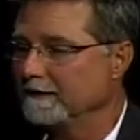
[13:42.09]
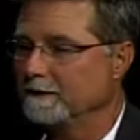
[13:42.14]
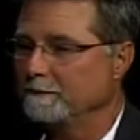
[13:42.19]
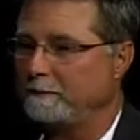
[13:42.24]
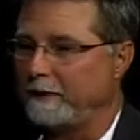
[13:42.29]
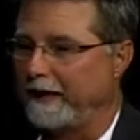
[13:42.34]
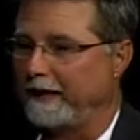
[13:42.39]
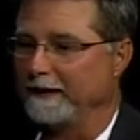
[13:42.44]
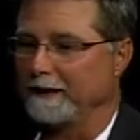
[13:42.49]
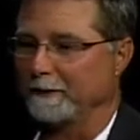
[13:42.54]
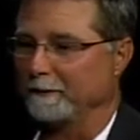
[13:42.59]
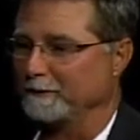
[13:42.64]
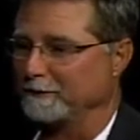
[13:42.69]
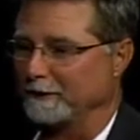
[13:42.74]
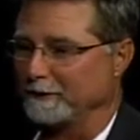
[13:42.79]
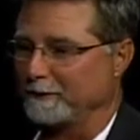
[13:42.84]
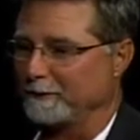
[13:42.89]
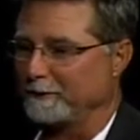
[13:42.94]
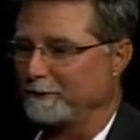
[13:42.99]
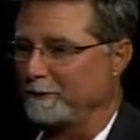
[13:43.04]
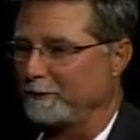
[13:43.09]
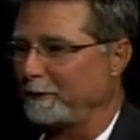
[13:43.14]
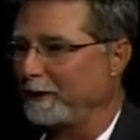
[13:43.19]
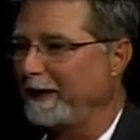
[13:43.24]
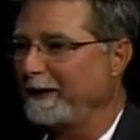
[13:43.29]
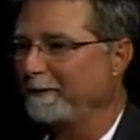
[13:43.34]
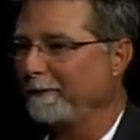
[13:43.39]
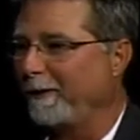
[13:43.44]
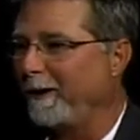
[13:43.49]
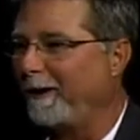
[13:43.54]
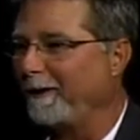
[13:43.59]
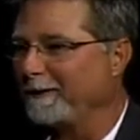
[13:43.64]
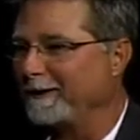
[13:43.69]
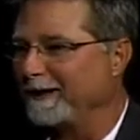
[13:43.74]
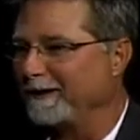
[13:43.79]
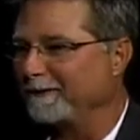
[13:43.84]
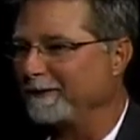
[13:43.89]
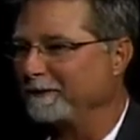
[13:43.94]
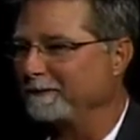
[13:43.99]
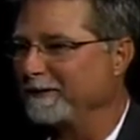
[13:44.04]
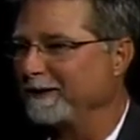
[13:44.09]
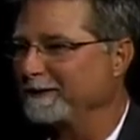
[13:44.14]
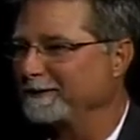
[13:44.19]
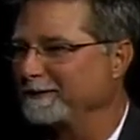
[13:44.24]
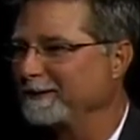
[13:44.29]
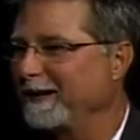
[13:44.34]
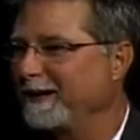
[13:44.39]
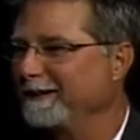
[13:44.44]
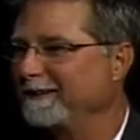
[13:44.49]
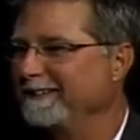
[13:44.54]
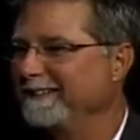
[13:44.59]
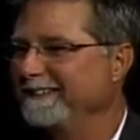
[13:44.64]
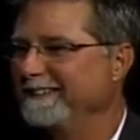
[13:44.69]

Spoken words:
Paneling was a great wall covering, but it's not